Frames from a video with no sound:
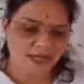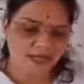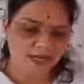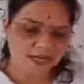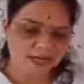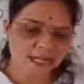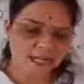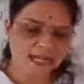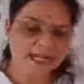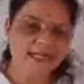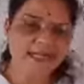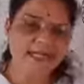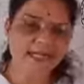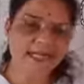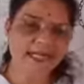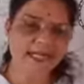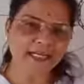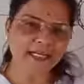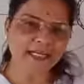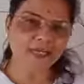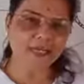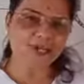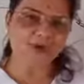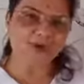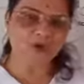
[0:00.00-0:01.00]
Bleeding
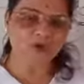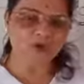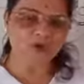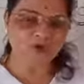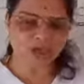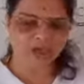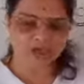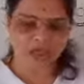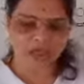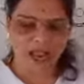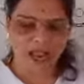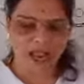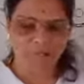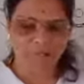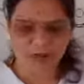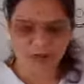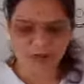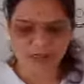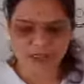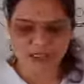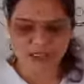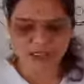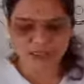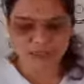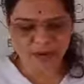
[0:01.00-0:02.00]
continues
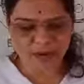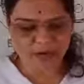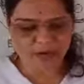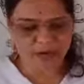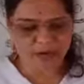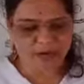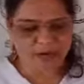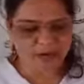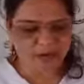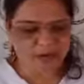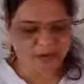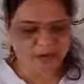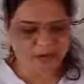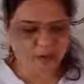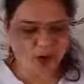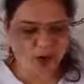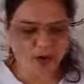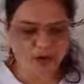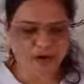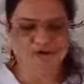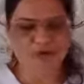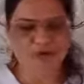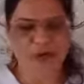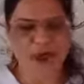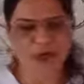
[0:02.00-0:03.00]
approximately
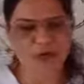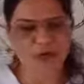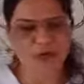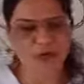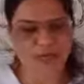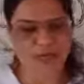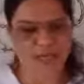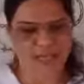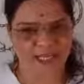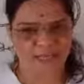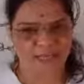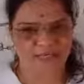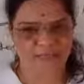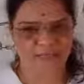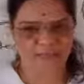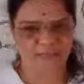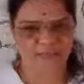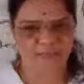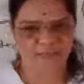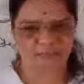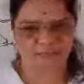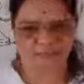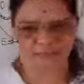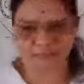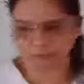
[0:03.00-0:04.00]
for 5 days.
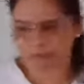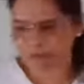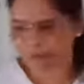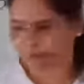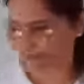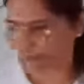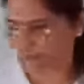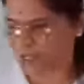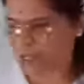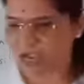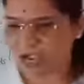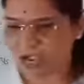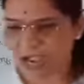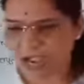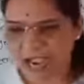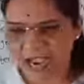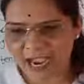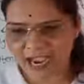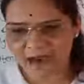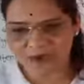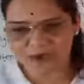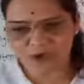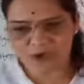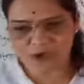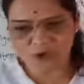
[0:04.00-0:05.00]

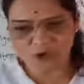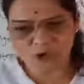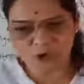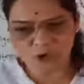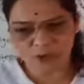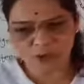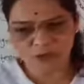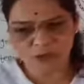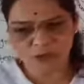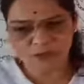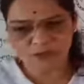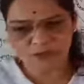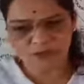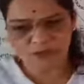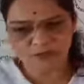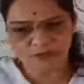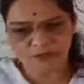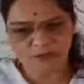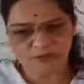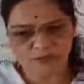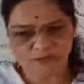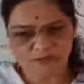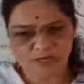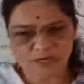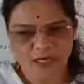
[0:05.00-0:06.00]
I have shown
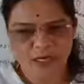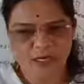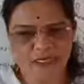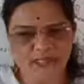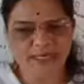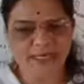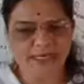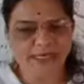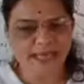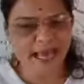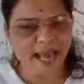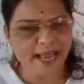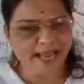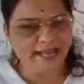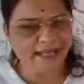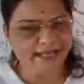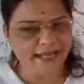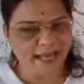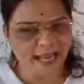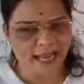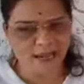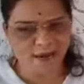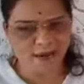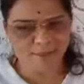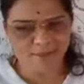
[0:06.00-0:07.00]
in the
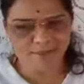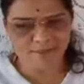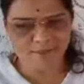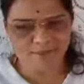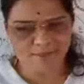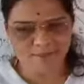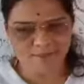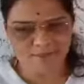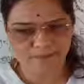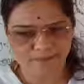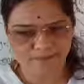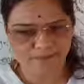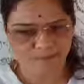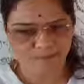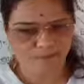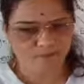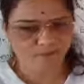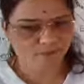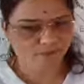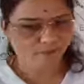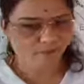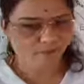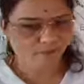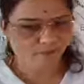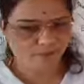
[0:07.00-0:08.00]
diagram
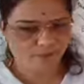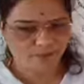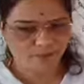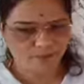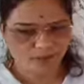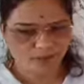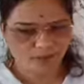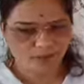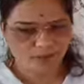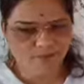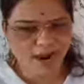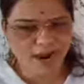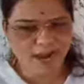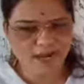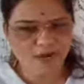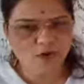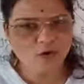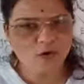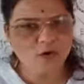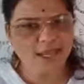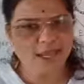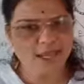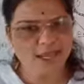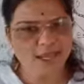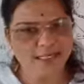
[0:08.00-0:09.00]

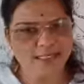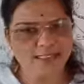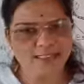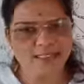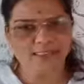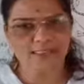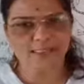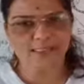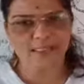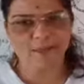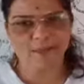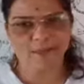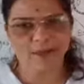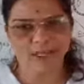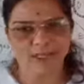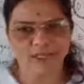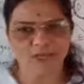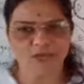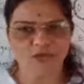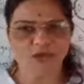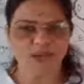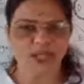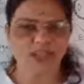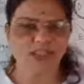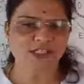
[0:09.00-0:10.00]
5 days the
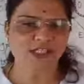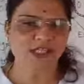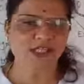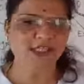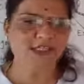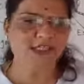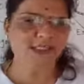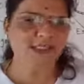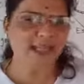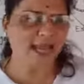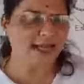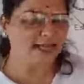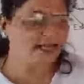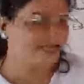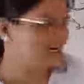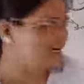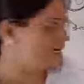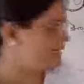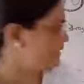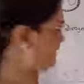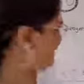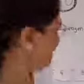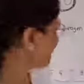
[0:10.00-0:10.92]
menstruation cycle